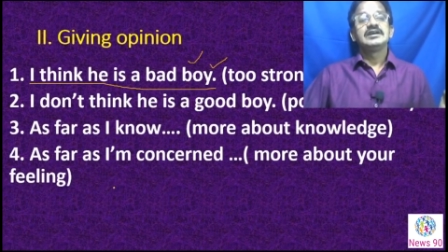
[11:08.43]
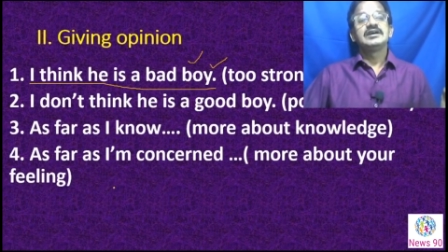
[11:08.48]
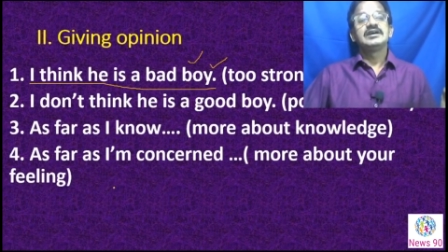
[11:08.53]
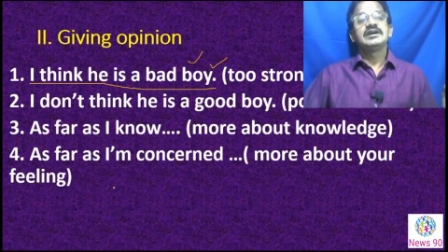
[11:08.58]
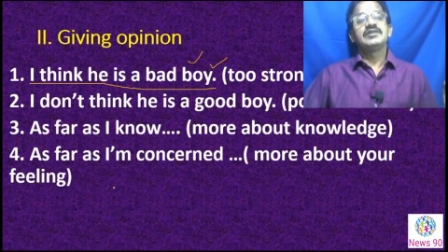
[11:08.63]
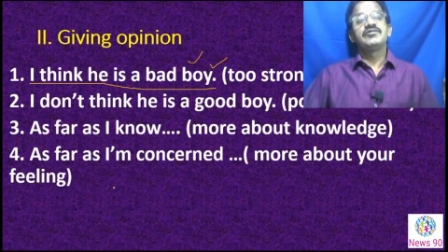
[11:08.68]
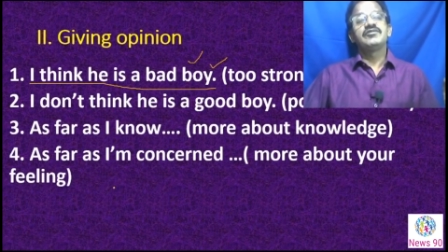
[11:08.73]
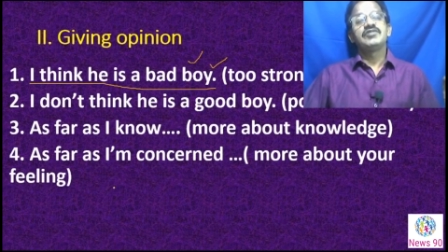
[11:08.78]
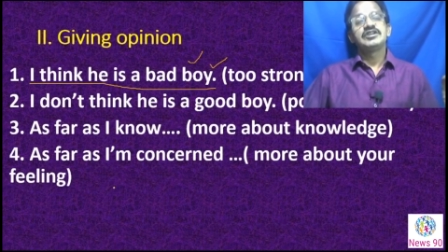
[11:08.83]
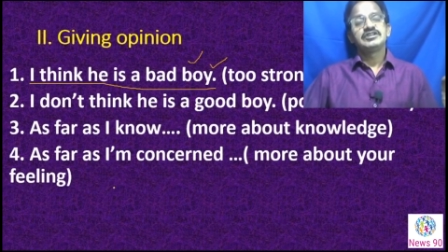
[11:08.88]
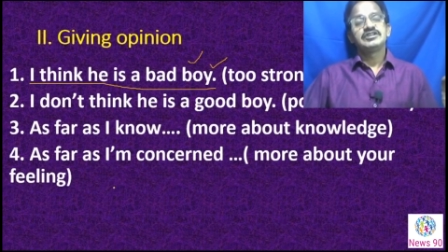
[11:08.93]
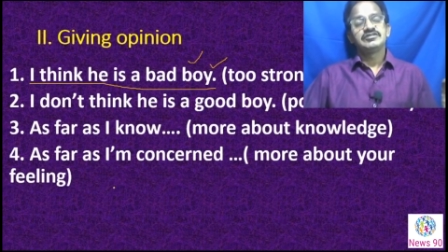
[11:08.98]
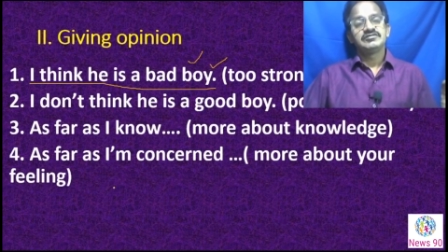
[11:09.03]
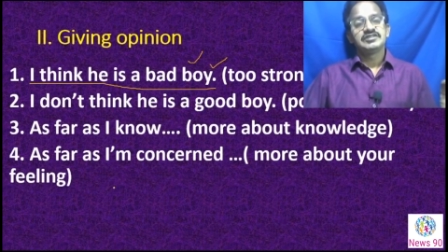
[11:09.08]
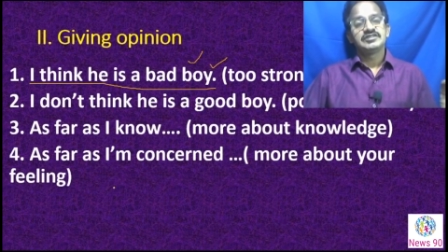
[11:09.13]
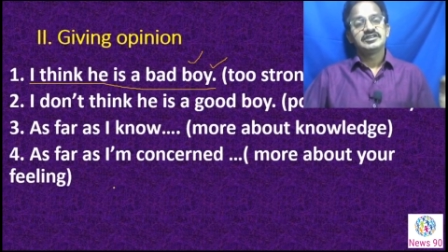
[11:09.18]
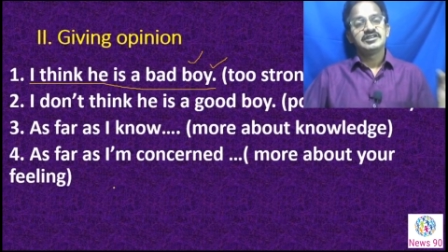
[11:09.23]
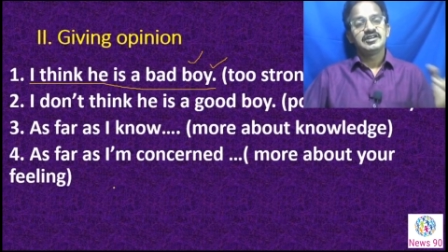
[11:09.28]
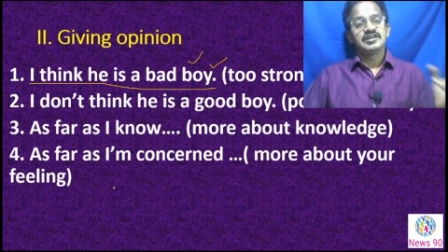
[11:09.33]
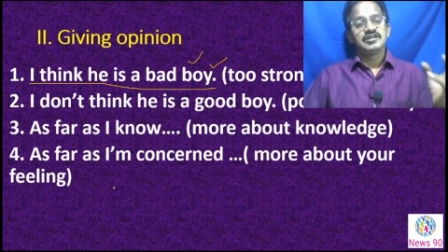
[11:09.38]
uh,
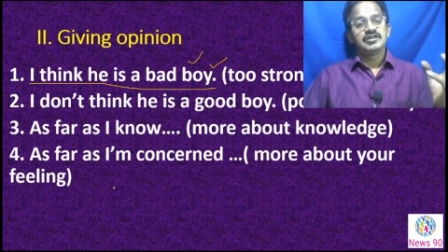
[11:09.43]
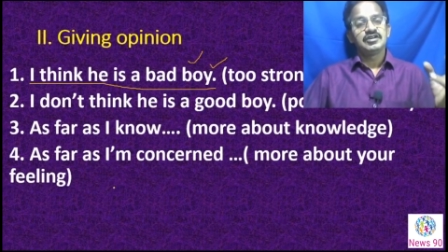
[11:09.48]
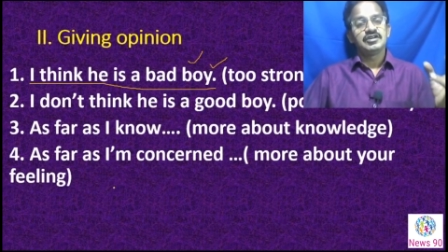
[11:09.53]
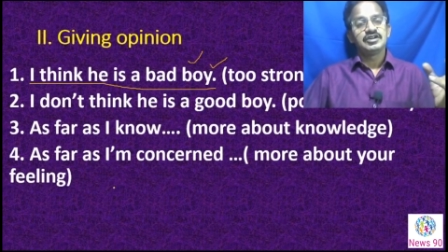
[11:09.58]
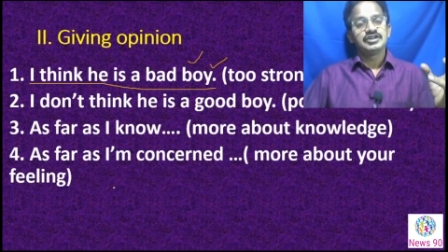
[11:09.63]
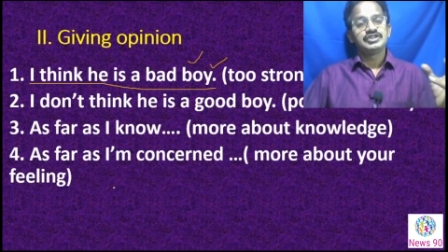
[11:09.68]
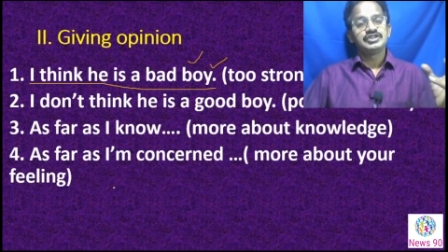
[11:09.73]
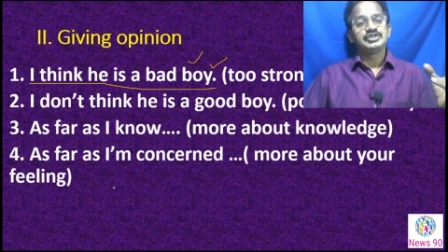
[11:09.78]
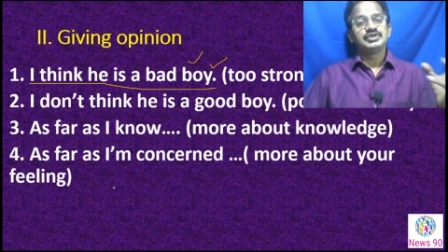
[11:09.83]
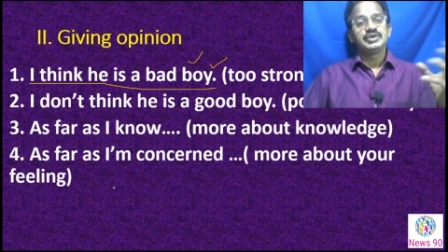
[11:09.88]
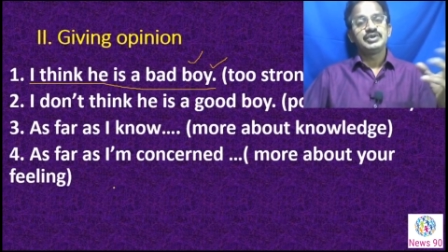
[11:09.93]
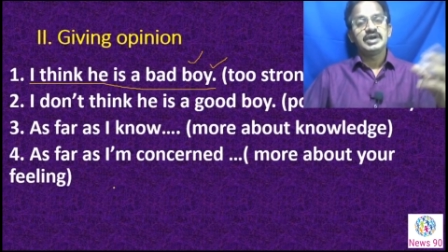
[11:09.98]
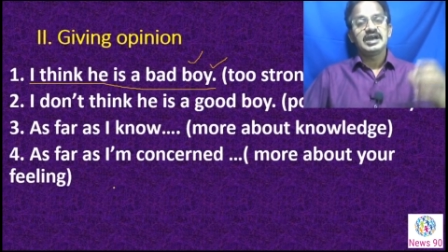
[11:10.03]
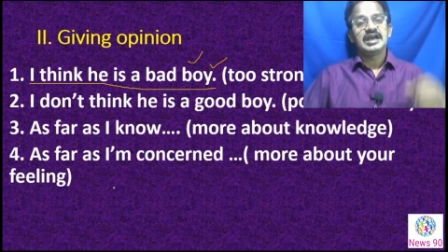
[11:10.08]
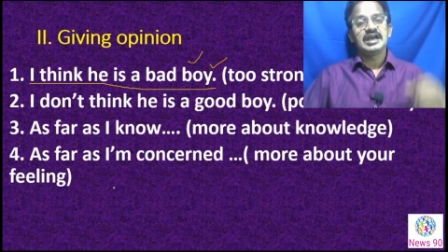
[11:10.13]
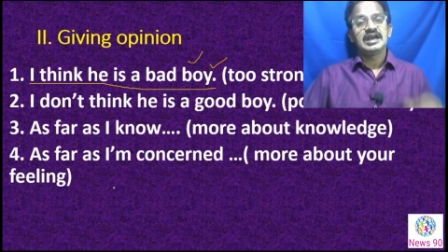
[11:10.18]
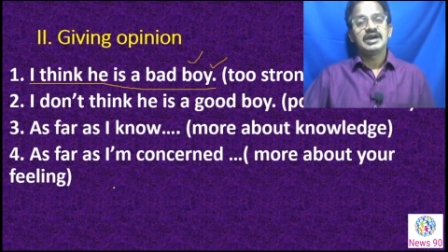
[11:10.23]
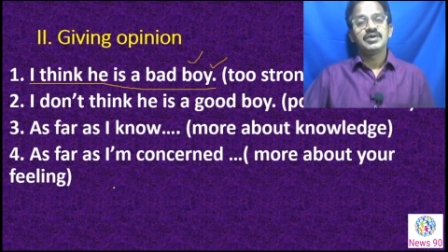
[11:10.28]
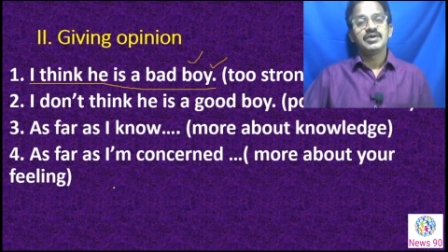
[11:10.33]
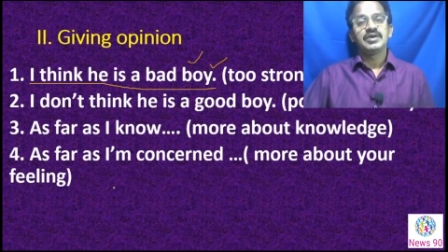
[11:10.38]
whatever the knowledge you
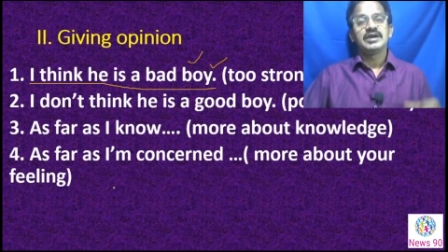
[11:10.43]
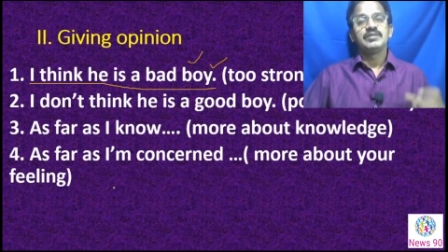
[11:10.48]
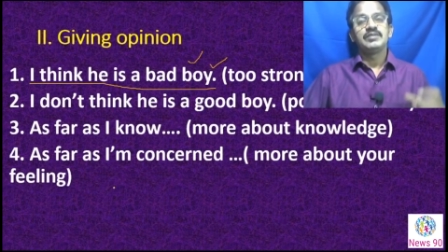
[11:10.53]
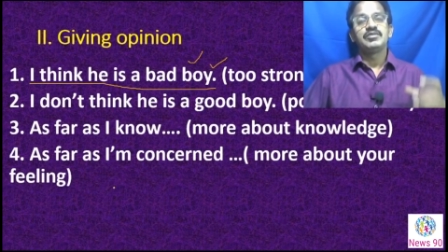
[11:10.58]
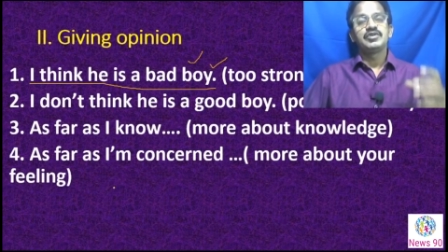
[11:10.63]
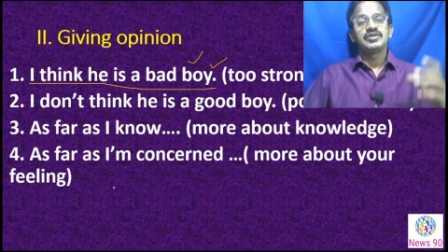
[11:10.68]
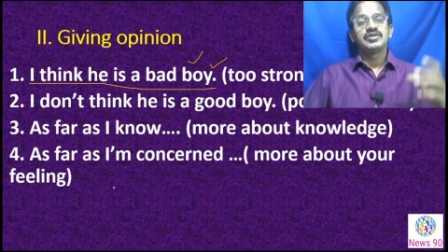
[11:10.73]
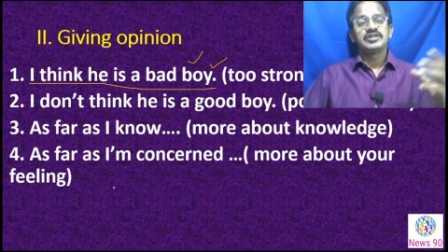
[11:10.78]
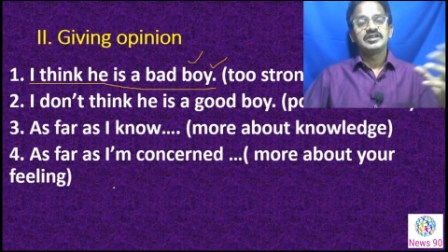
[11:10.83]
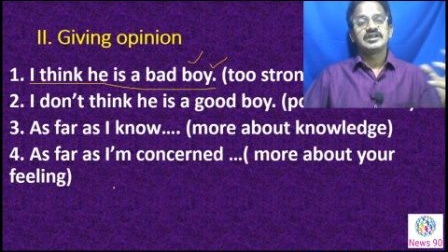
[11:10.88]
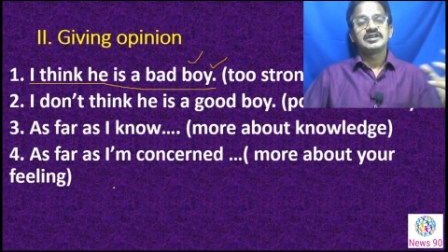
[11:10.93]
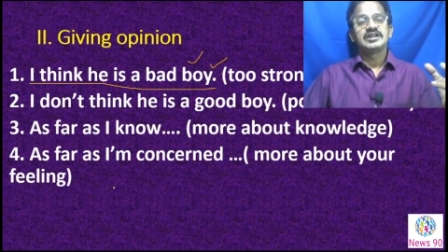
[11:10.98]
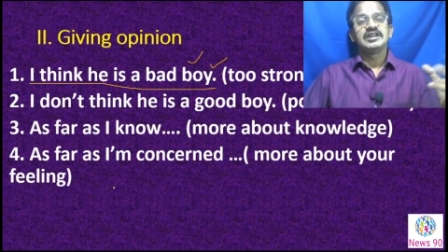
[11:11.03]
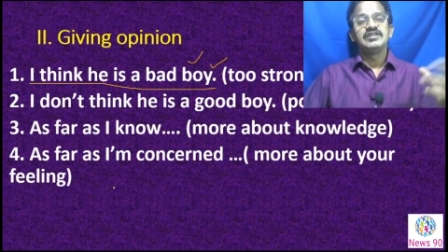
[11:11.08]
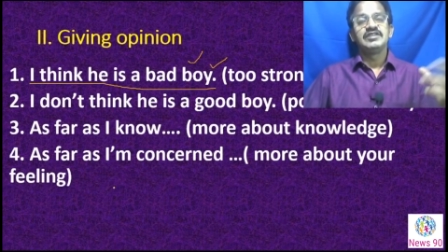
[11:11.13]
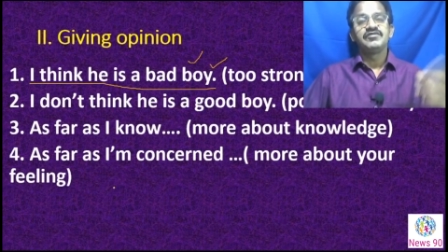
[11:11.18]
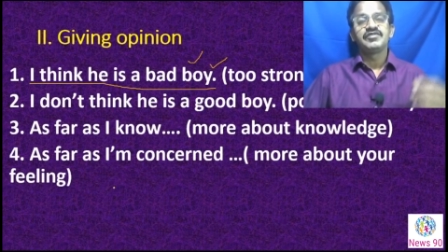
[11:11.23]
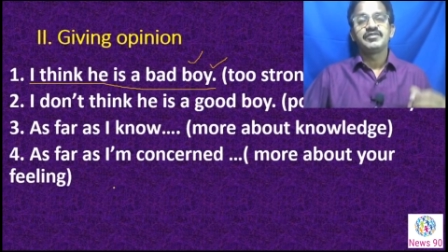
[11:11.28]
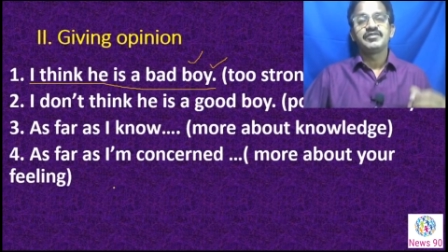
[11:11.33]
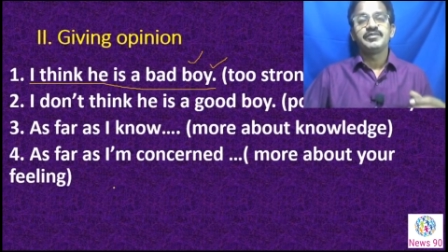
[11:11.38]
have about
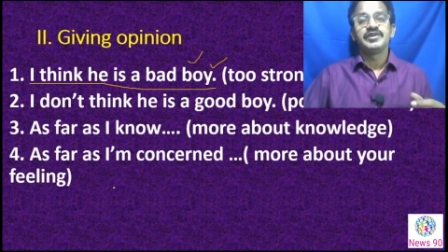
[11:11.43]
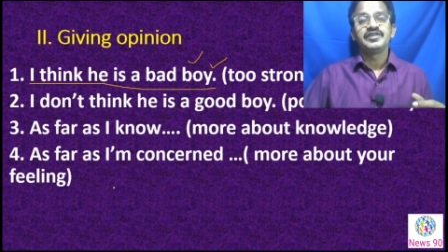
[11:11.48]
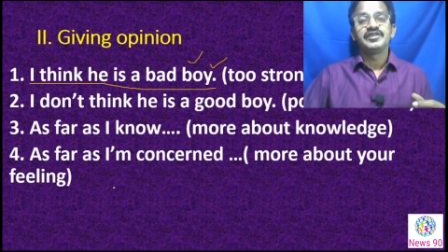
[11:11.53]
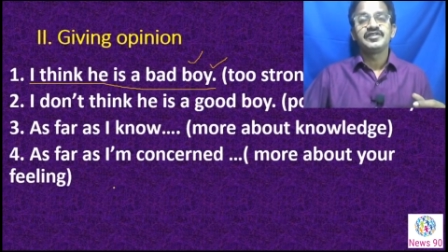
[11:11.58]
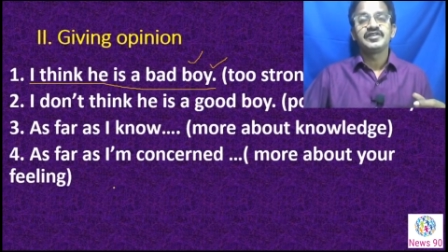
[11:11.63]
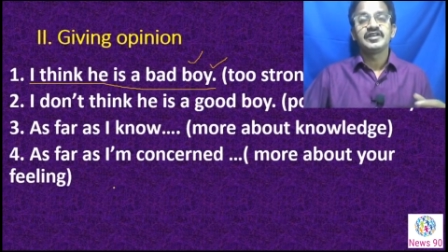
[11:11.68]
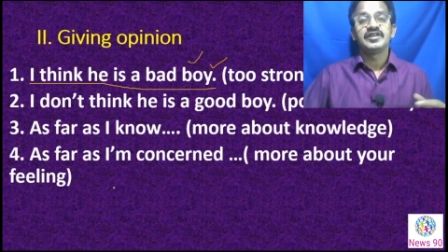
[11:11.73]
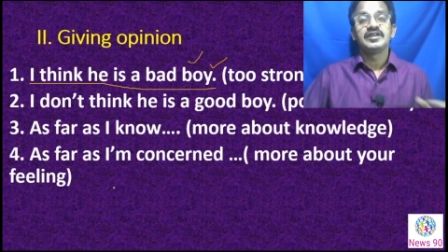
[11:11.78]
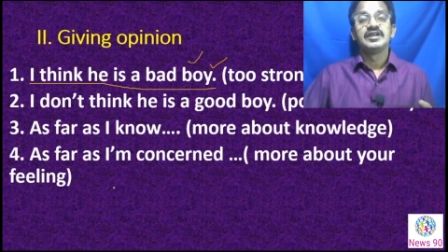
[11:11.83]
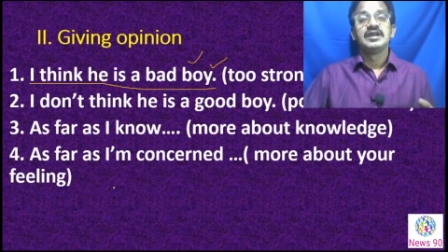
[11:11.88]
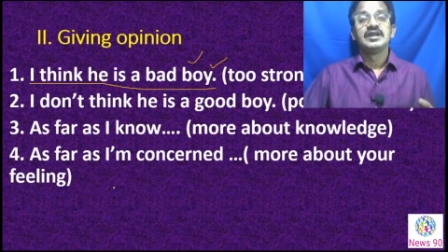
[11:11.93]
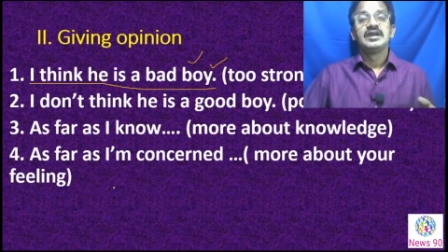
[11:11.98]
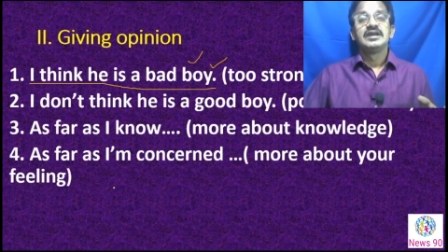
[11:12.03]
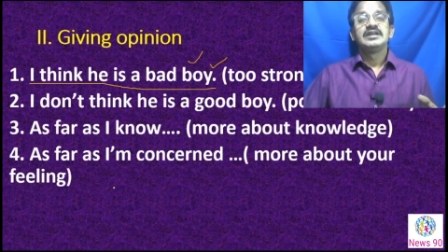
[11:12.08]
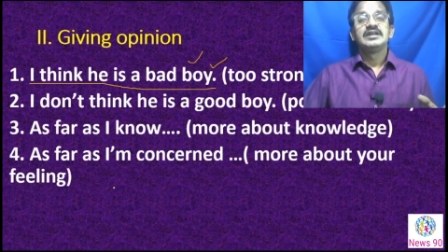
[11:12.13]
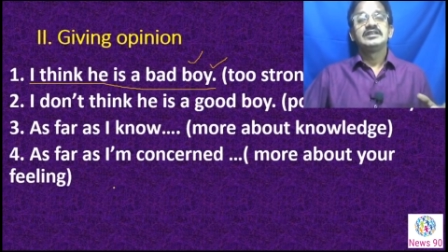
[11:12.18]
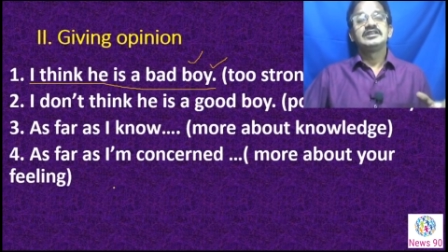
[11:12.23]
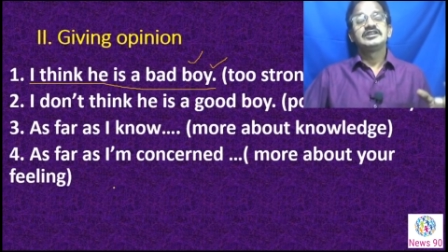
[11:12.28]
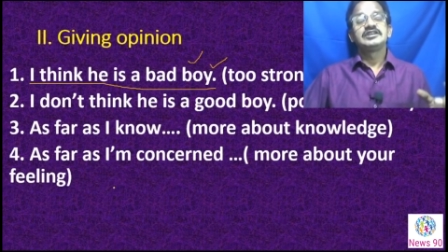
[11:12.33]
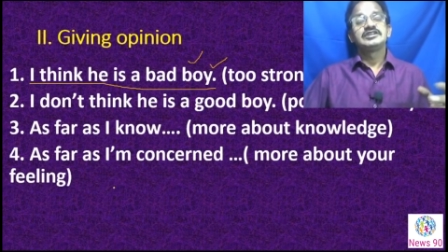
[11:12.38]
that information
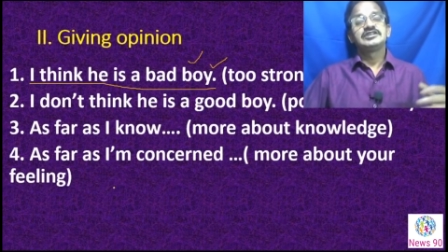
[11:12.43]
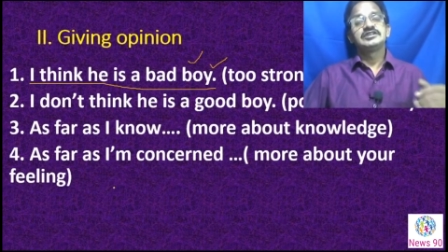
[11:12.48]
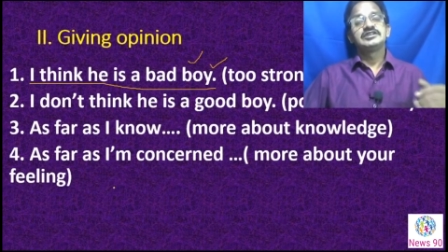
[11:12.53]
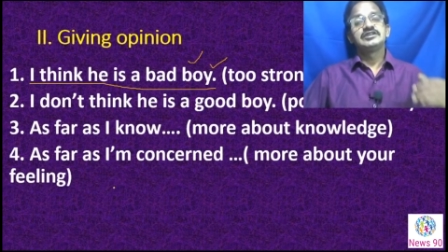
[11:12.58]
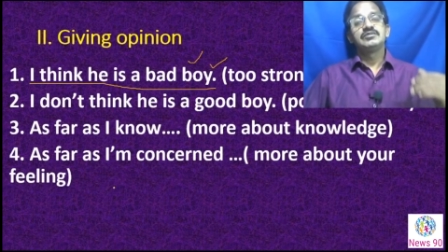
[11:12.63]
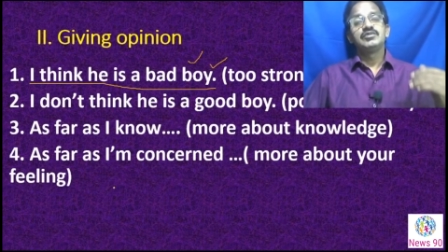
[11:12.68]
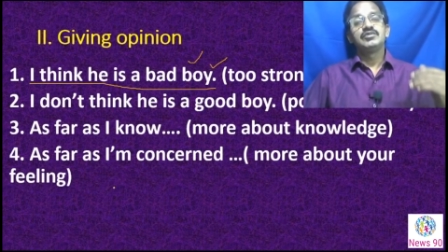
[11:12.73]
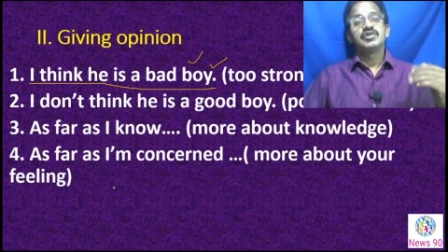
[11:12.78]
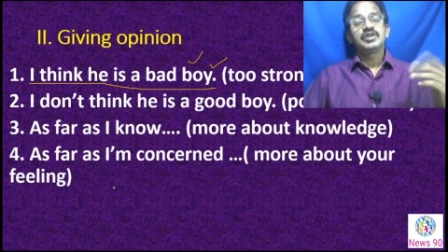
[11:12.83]
that uh,